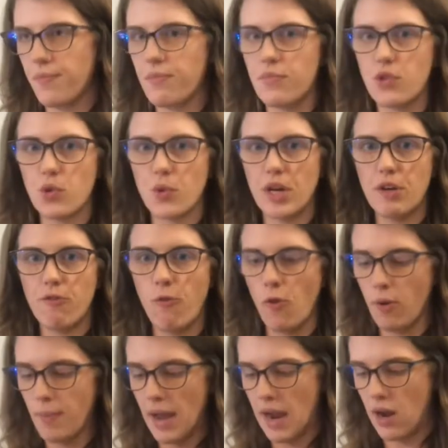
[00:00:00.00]
3 to 4
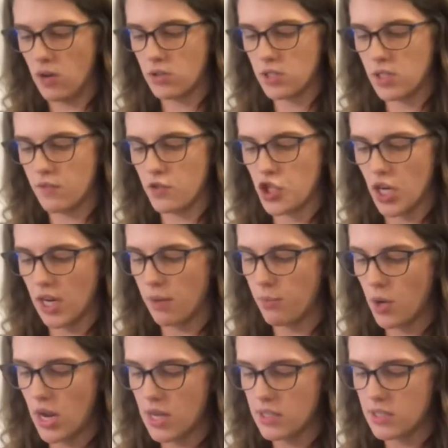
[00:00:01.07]
pounds of chicken
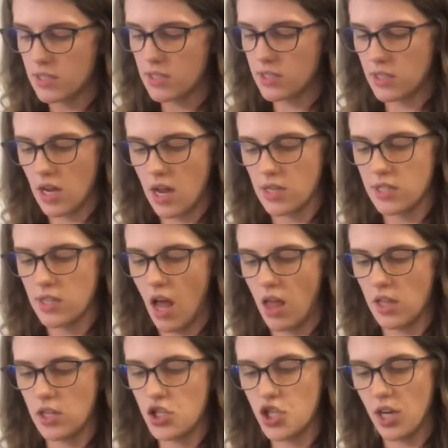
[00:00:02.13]
breast,
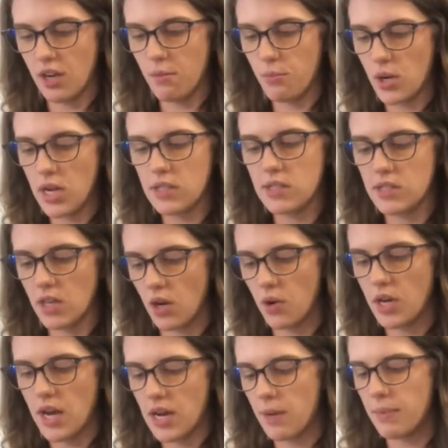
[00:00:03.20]
solid chicken breast, you know,
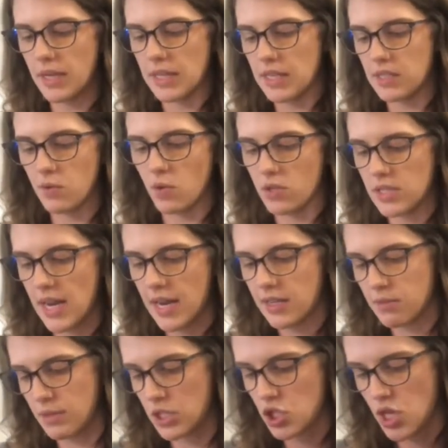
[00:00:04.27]
cut up like this. It won't take as
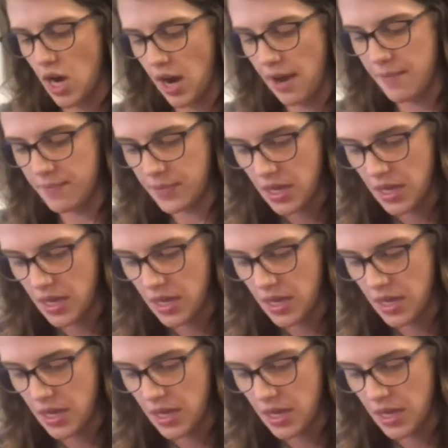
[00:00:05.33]
much time.